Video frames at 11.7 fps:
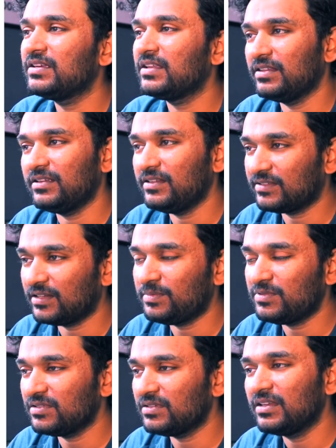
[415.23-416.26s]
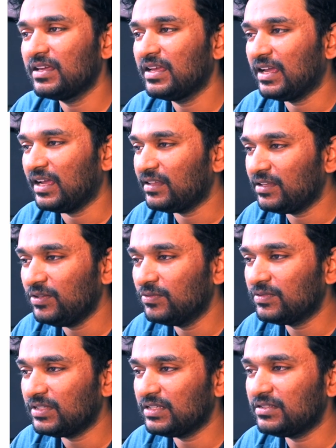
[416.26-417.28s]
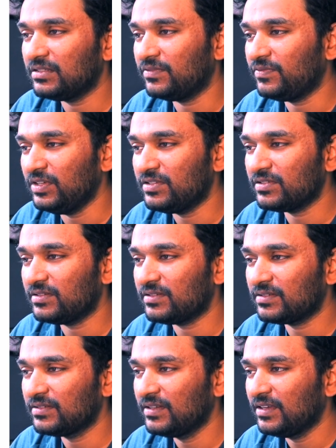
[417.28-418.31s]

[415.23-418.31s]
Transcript: the description, and the usage, the features,